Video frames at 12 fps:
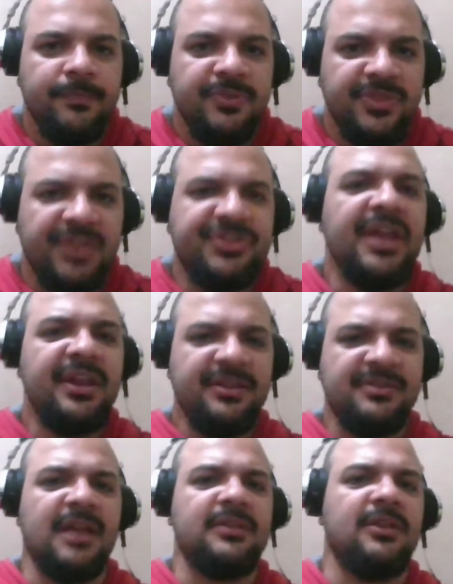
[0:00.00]
The data
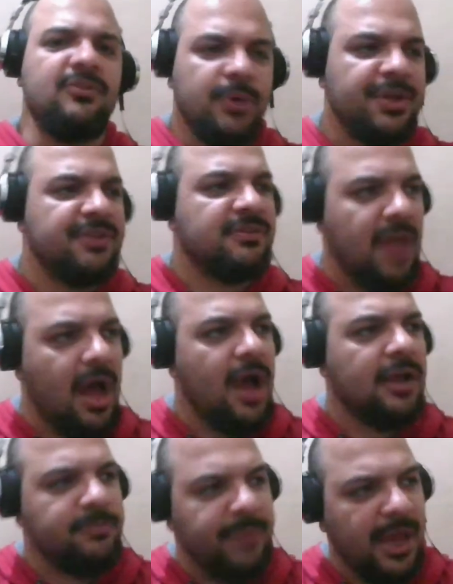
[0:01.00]
set is what is
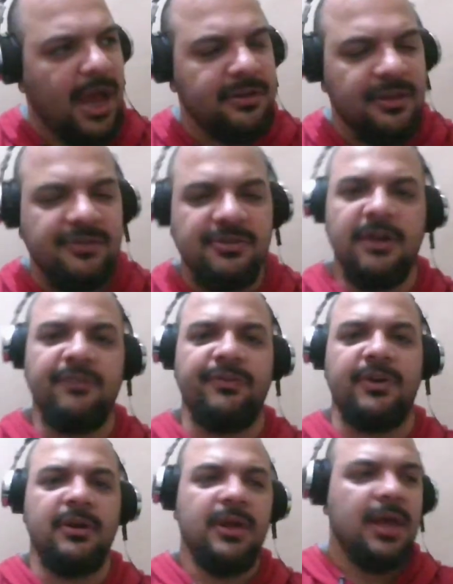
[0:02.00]
locked behind the
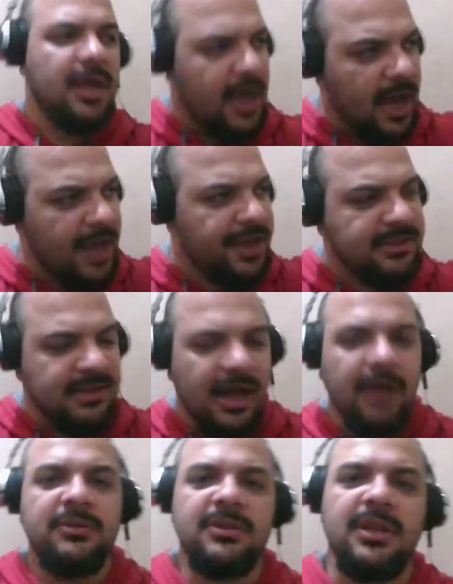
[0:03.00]
server, and it's
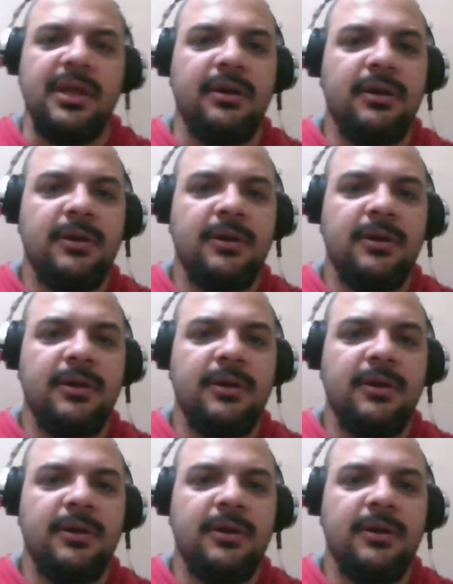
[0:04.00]
out there.